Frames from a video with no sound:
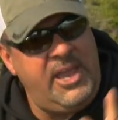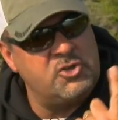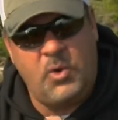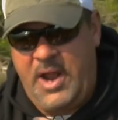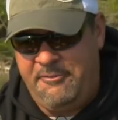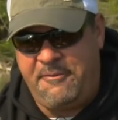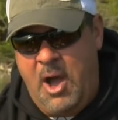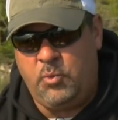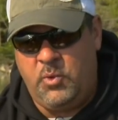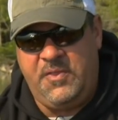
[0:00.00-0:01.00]
Here's what I
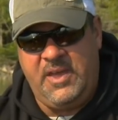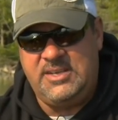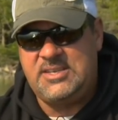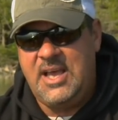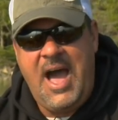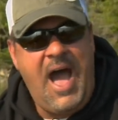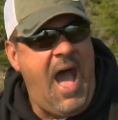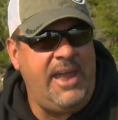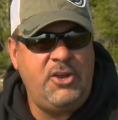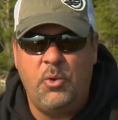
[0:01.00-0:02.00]
found with this.
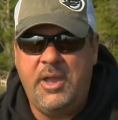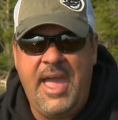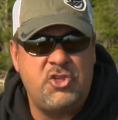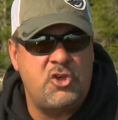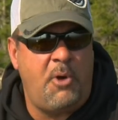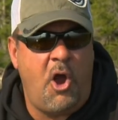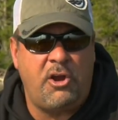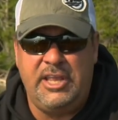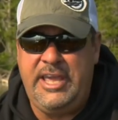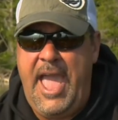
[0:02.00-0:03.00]
I don't catch them
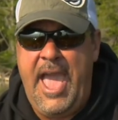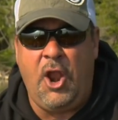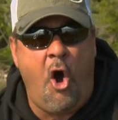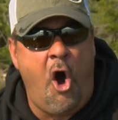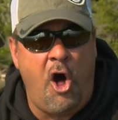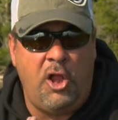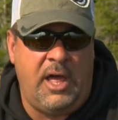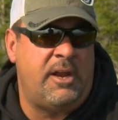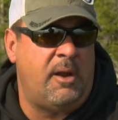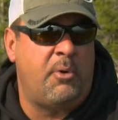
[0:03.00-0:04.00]
hardly at all
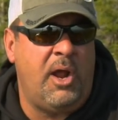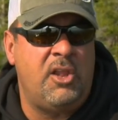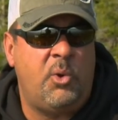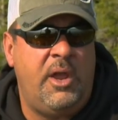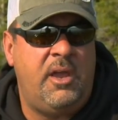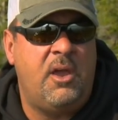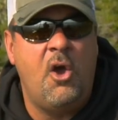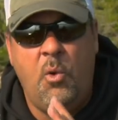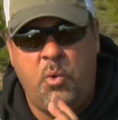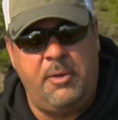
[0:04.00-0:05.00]
on an umbrella rig
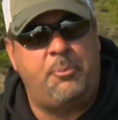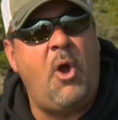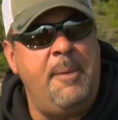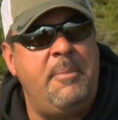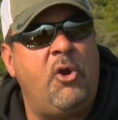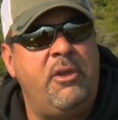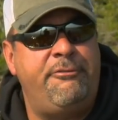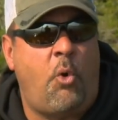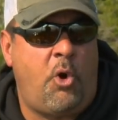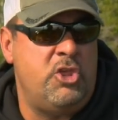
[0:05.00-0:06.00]
where the primary
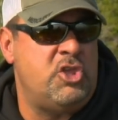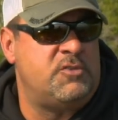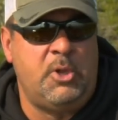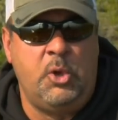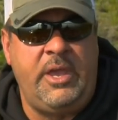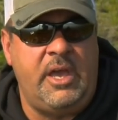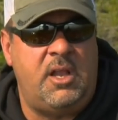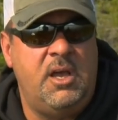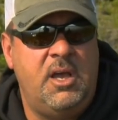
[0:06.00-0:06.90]
forage is bluegill.